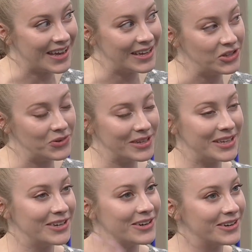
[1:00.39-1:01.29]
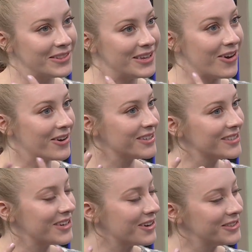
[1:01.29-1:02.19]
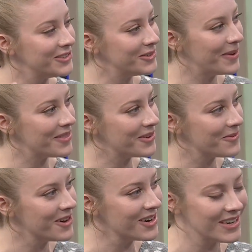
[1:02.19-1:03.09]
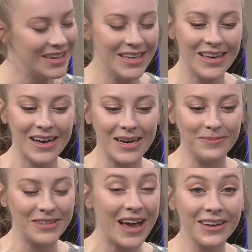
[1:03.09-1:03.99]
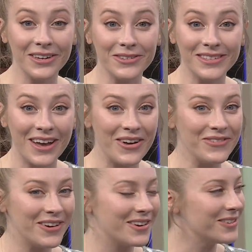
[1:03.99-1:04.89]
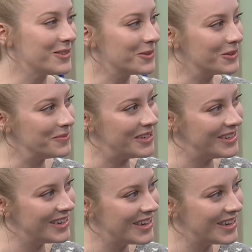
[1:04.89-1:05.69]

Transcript: and you can hear the artists talk to you about their work, um, tag yourself on our social media,